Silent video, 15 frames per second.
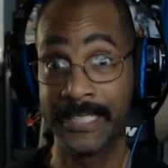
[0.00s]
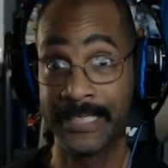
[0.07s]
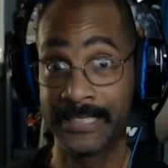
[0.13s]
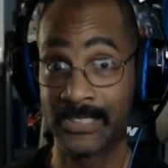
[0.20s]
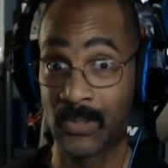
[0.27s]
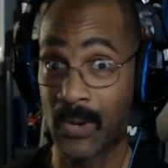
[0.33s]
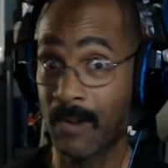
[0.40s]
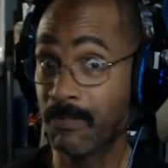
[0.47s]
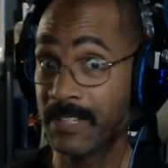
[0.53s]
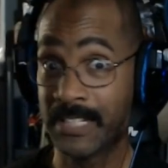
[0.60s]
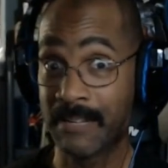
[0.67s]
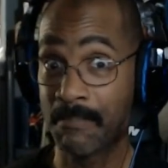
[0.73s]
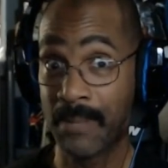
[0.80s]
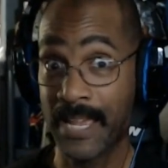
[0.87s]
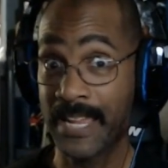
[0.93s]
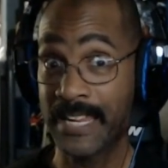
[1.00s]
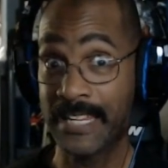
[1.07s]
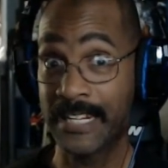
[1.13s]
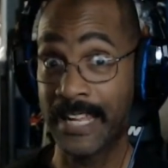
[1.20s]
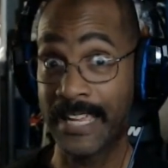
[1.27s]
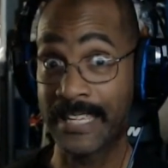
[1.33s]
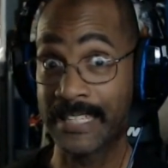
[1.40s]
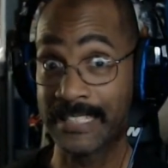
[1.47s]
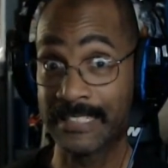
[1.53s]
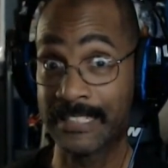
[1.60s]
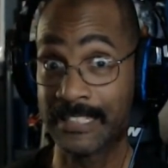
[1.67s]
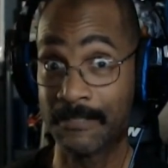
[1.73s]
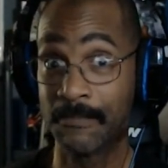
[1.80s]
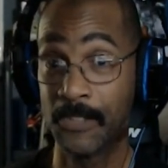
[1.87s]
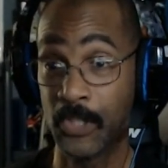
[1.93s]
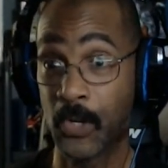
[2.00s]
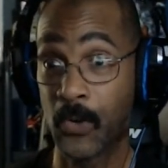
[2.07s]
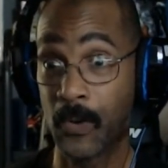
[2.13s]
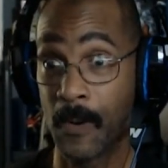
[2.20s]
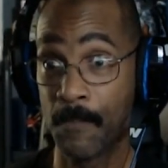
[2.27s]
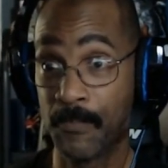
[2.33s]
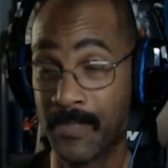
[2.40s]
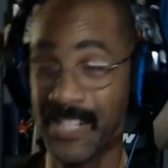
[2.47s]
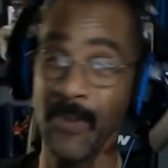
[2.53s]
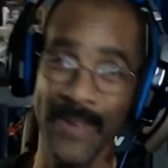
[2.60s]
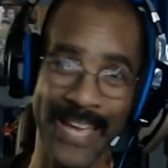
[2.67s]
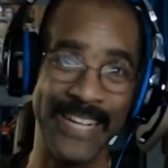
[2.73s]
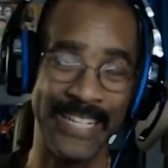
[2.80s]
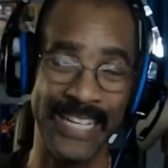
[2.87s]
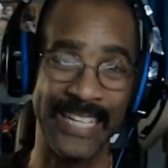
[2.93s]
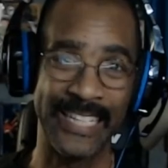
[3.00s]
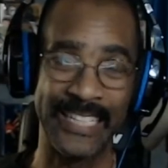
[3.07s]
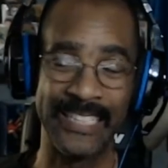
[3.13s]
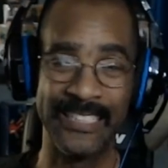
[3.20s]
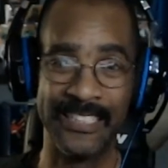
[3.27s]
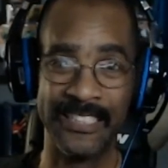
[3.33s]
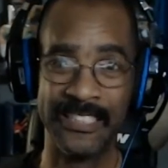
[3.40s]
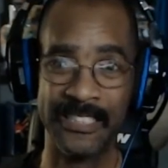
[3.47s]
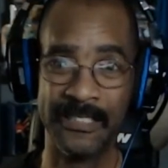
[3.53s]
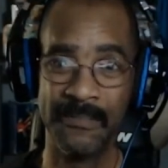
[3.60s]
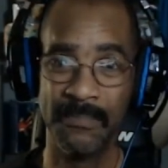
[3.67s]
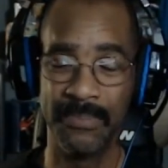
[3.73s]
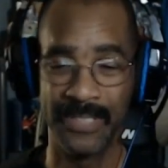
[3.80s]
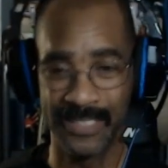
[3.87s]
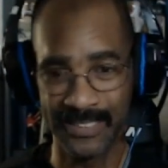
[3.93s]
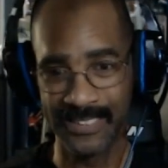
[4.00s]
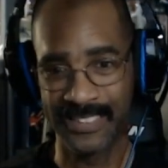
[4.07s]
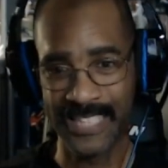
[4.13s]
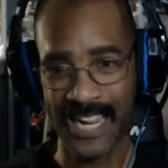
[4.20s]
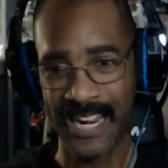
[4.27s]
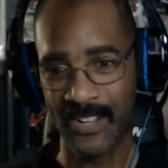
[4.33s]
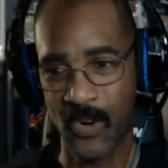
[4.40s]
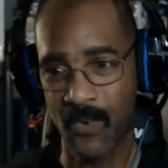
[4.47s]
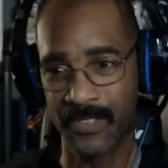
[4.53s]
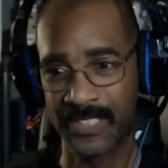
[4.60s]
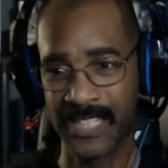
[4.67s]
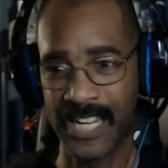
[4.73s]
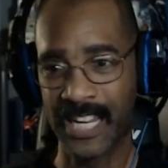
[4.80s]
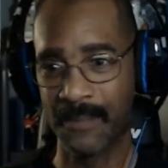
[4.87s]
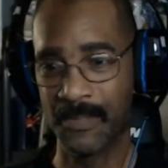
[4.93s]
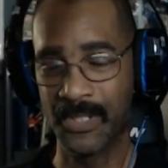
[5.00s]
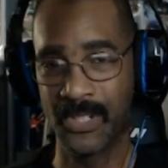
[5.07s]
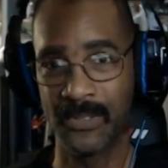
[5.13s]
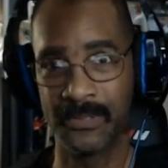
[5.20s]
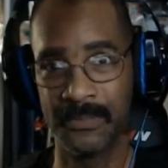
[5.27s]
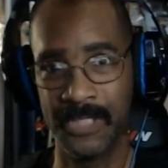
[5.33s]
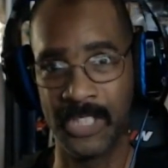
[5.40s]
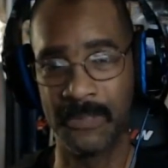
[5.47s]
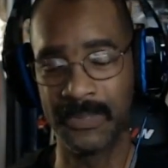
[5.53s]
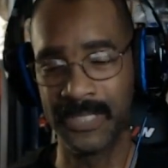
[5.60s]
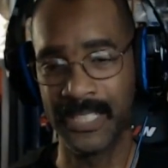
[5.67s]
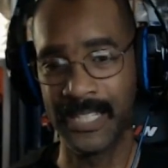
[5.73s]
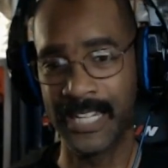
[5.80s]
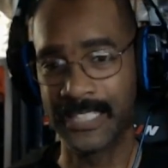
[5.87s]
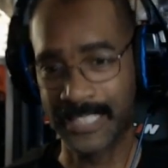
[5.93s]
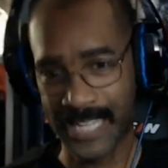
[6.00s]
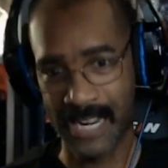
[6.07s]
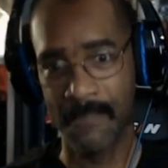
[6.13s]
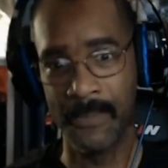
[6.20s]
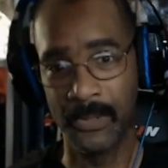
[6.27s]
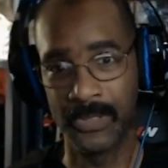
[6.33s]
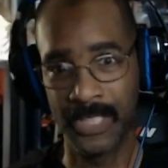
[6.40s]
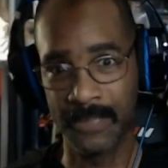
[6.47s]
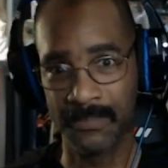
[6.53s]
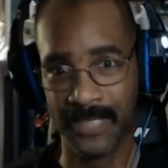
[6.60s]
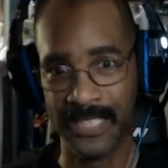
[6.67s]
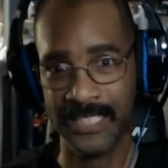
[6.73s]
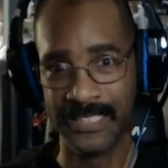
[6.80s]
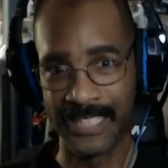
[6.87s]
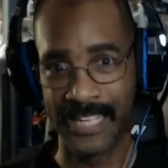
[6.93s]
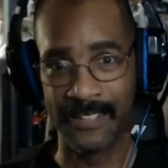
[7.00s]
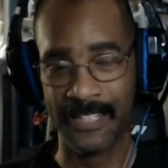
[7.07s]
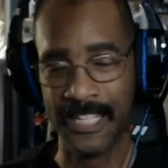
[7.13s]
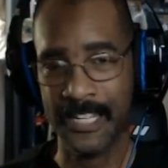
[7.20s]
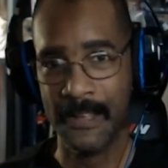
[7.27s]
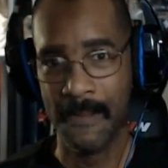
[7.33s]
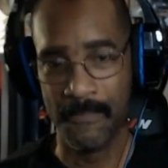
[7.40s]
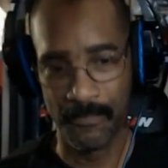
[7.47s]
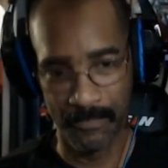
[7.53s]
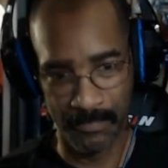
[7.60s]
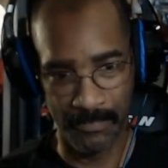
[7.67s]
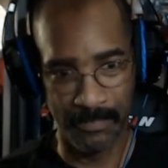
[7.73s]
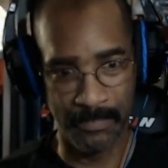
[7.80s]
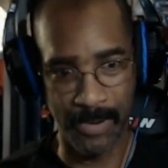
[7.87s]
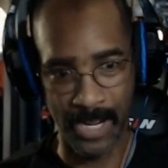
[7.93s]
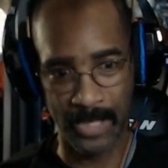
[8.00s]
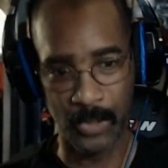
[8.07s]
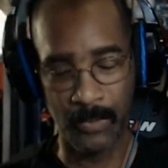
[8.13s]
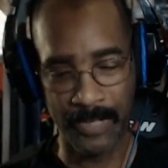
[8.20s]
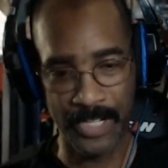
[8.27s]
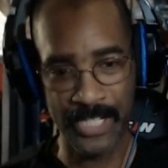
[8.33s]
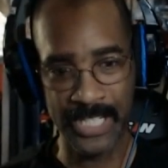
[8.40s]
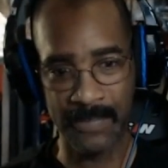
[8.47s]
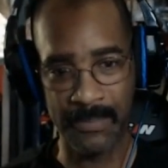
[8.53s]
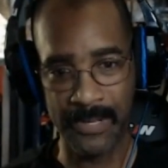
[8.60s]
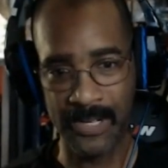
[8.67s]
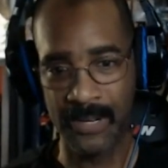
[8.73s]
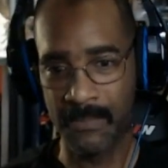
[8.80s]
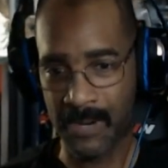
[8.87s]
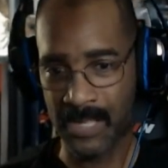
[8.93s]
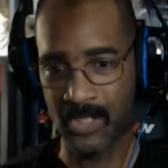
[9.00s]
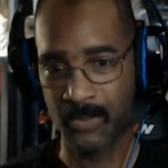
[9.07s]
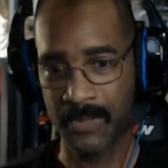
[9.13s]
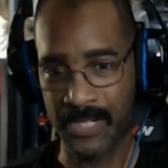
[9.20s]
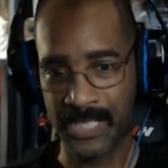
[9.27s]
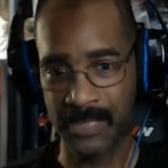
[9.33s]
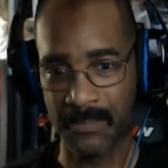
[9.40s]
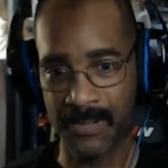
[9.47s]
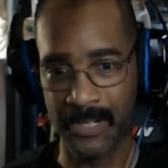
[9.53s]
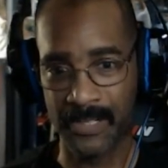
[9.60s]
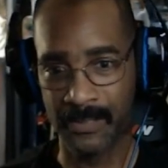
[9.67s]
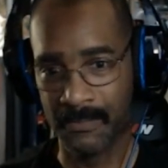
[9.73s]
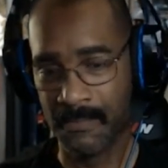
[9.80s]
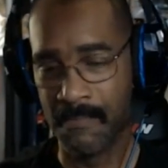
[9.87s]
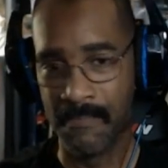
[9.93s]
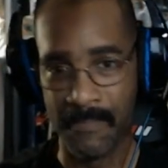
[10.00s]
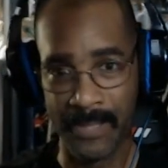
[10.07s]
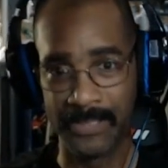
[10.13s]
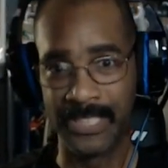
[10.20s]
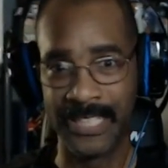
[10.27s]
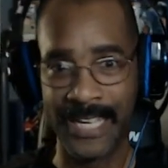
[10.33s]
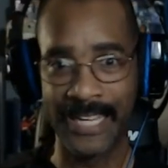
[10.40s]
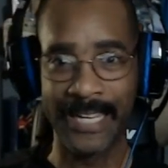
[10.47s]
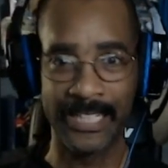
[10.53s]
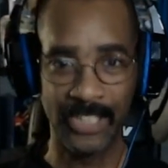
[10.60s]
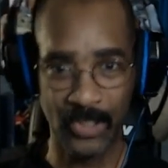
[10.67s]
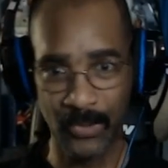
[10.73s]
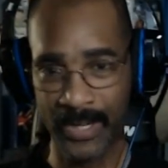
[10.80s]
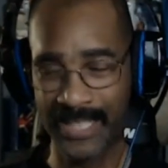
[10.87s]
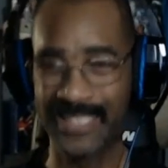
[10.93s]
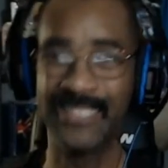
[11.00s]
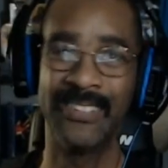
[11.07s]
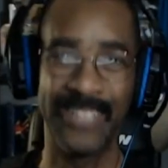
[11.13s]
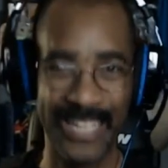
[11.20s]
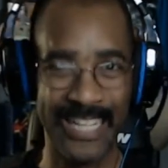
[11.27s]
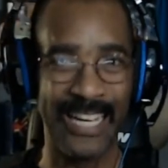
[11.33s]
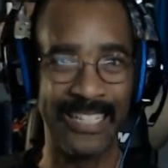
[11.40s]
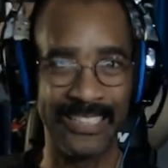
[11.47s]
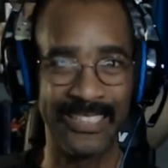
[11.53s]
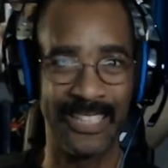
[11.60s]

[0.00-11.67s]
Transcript: So I really didn't pay, like, you know, anyway I did, but it's kind of like over time, you know what I'm saying? I just kind of built up that, bought a little bit of ship here, bought a little bit of ship here, melted that, got the credit, you know, that kind of stuff.